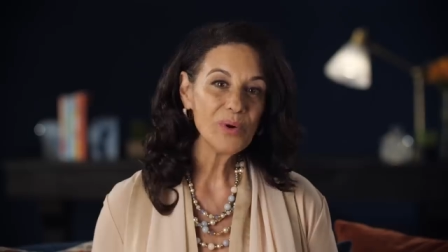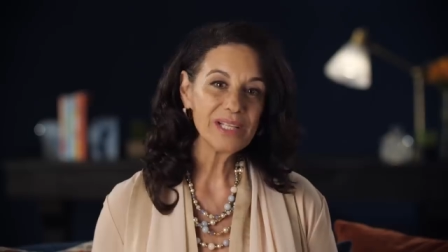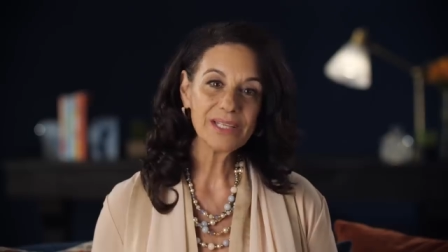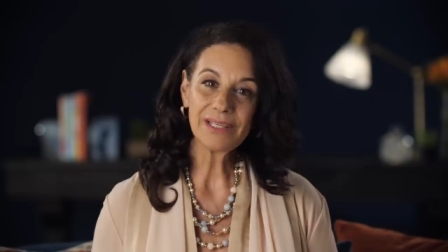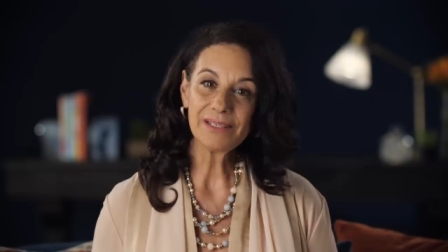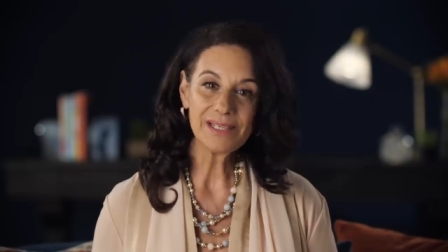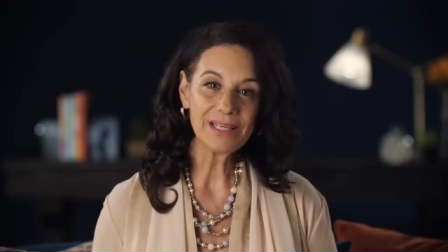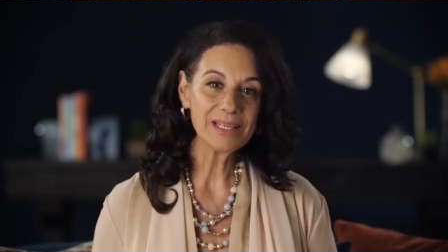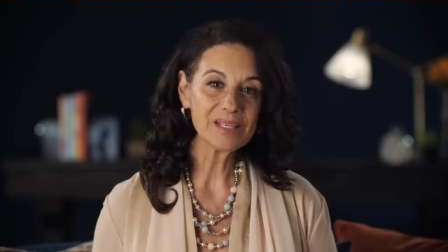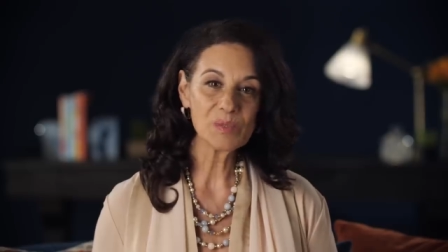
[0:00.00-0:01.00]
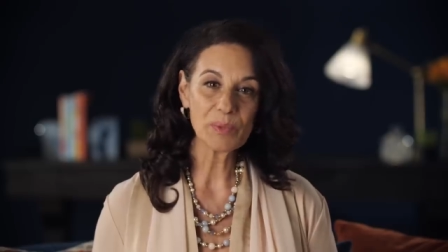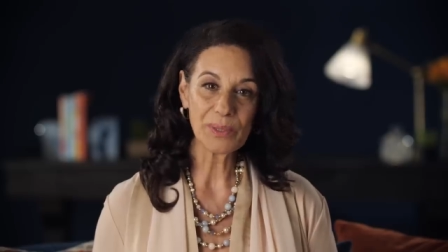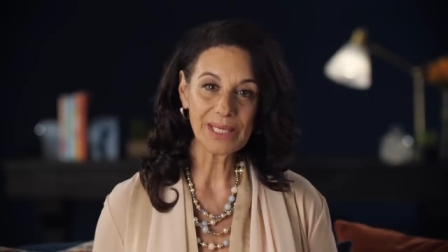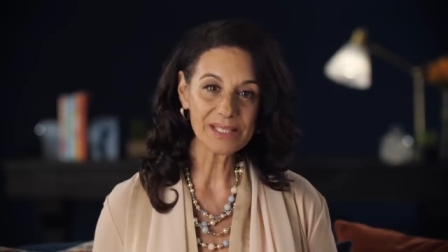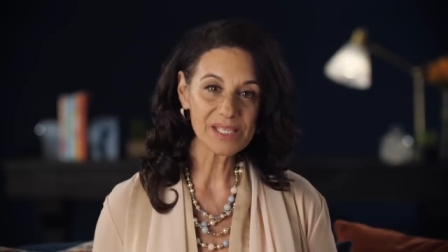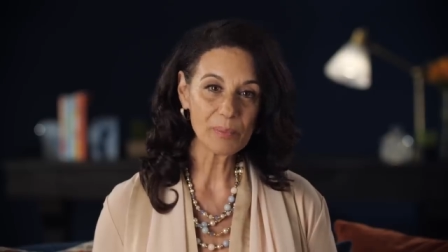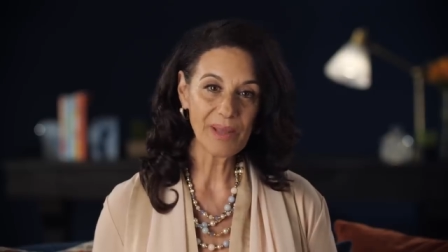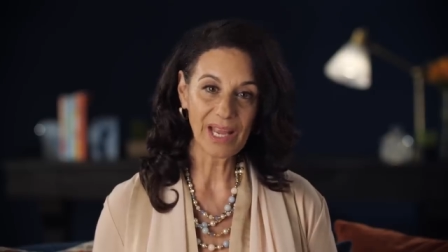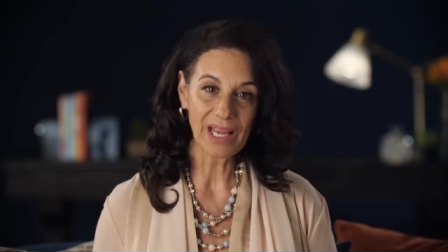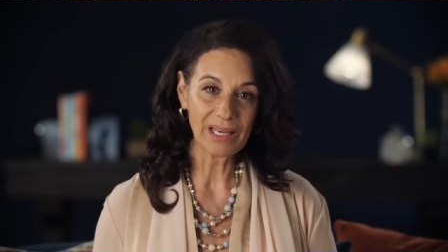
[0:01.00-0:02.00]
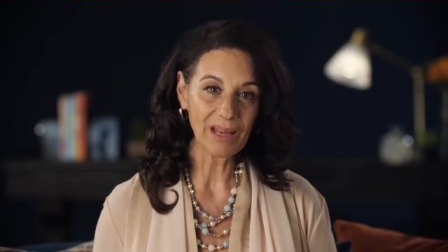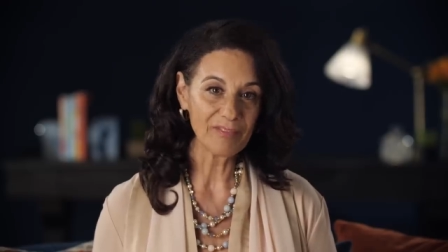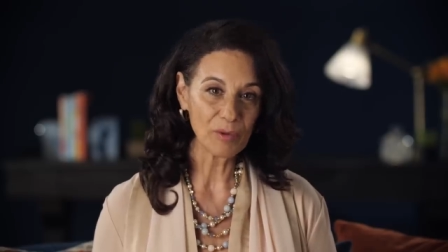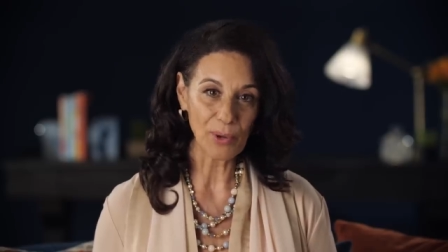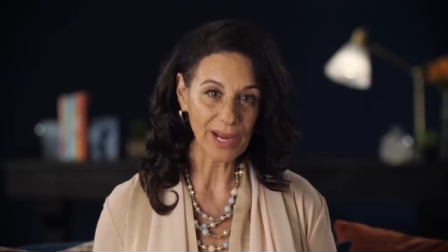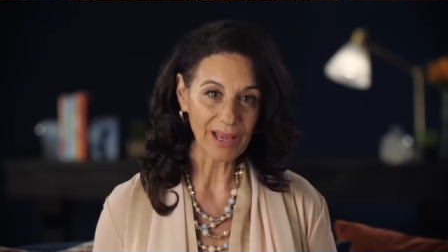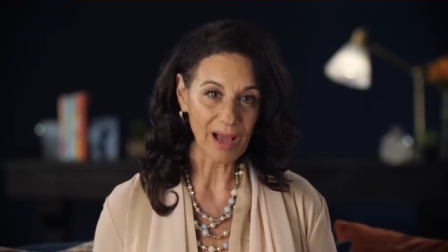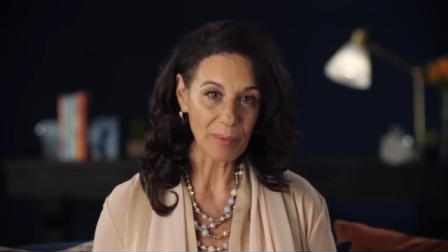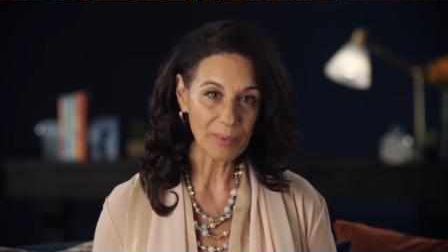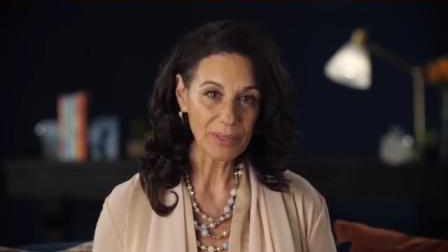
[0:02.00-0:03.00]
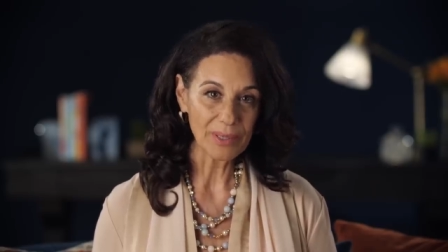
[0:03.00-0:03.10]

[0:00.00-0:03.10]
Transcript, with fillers: will indeed experience the pain of a breakup.